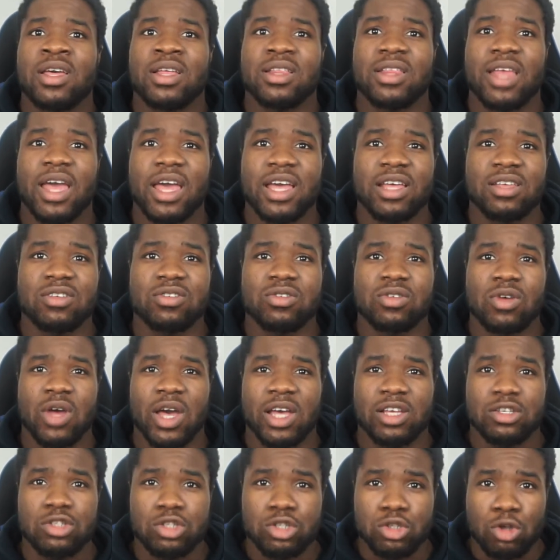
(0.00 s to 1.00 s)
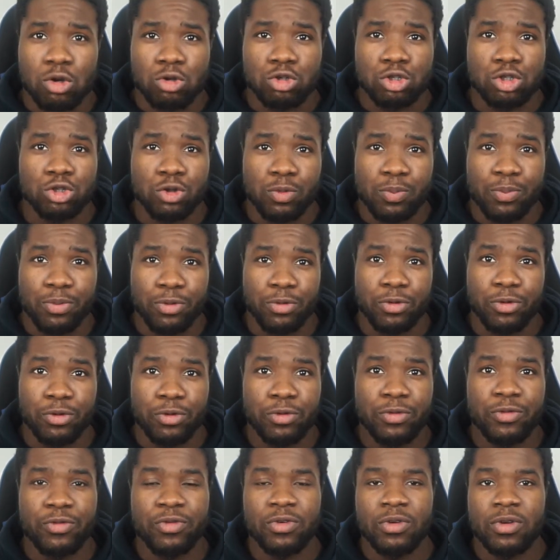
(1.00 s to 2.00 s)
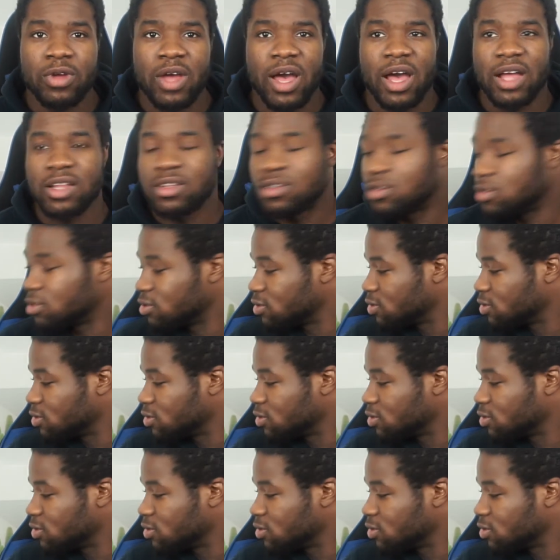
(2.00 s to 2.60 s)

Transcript: there is a social proof, and